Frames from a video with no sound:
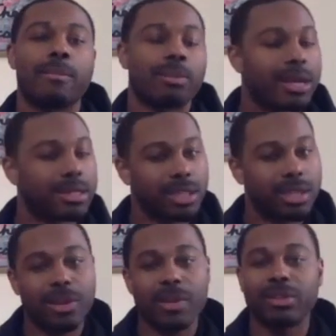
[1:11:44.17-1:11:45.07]
the
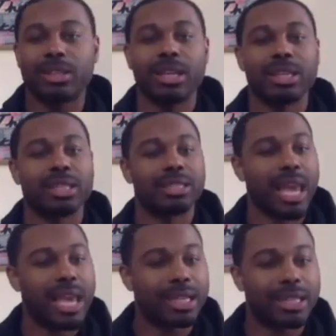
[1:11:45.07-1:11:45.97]
pressure of everything, the
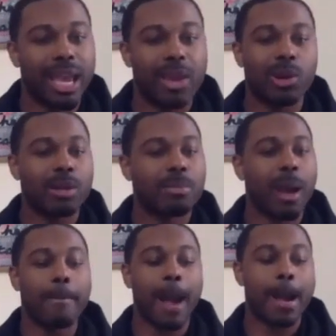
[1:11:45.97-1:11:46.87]
day and day work,
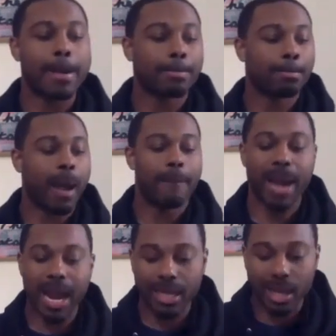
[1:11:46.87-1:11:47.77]
my my my
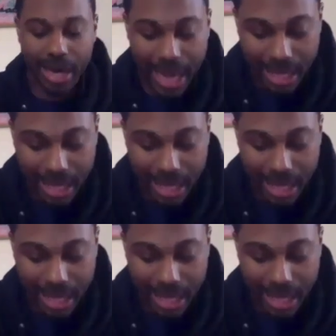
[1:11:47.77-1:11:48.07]
body hurt.